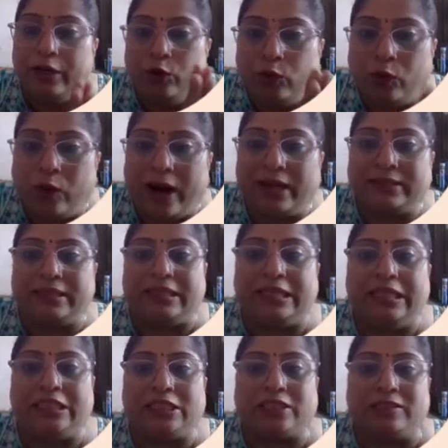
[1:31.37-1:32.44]
you as a
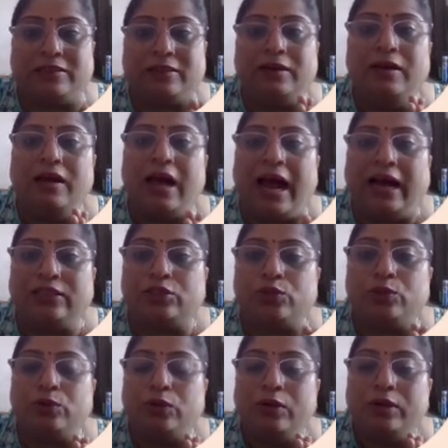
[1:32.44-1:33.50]
teacher has
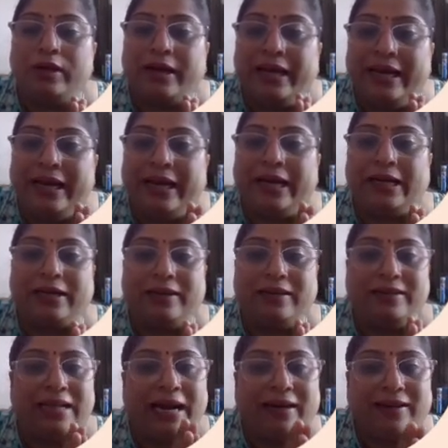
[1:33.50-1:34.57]
to create
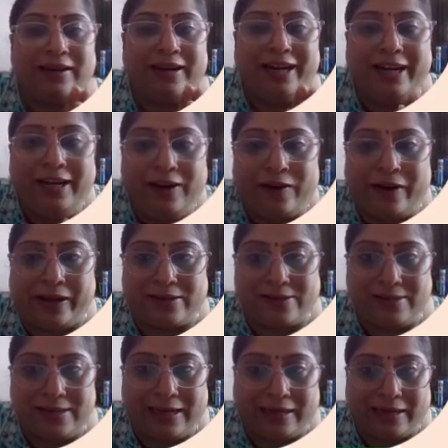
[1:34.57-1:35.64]
that
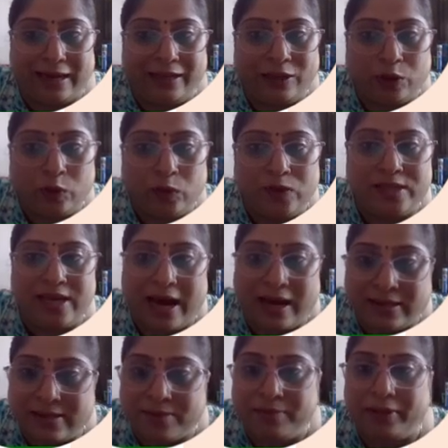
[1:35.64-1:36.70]
interest, that
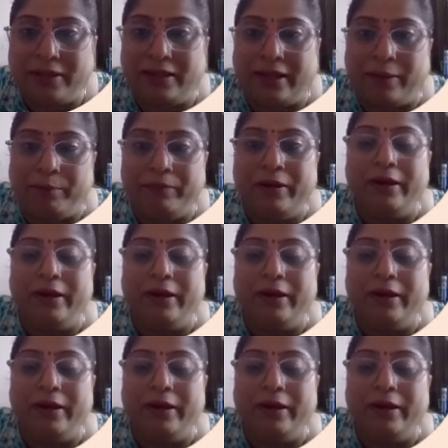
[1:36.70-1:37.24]
enthusiasm in them,